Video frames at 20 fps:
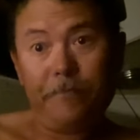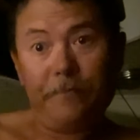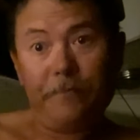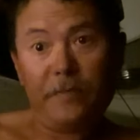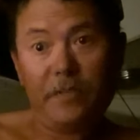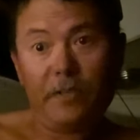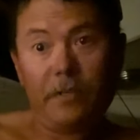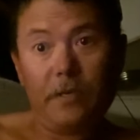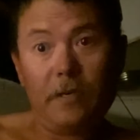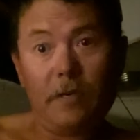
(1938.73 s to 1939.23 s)

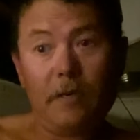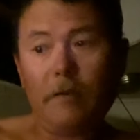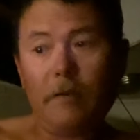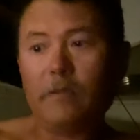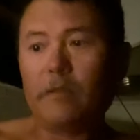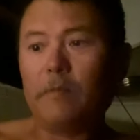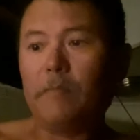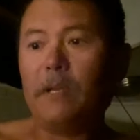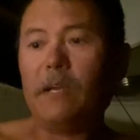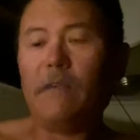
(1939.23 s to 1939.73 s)
Cheers,
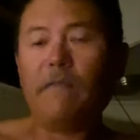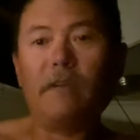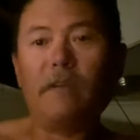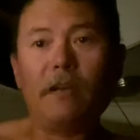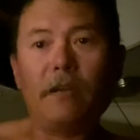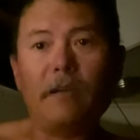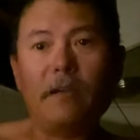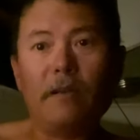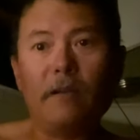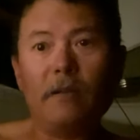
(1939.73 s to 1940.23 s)
I'm having a
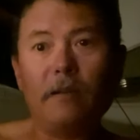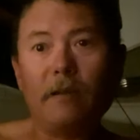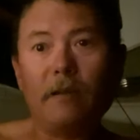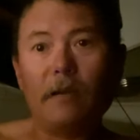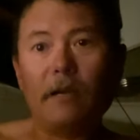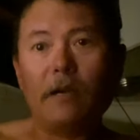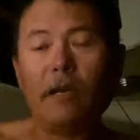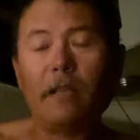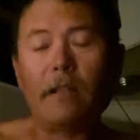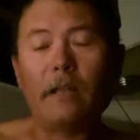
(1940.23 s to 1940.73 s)

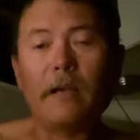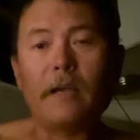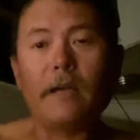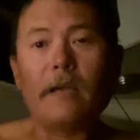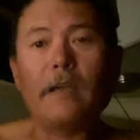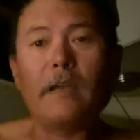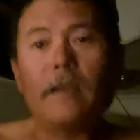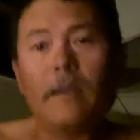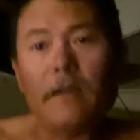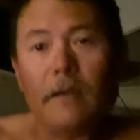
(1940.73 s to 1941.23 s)
high lie.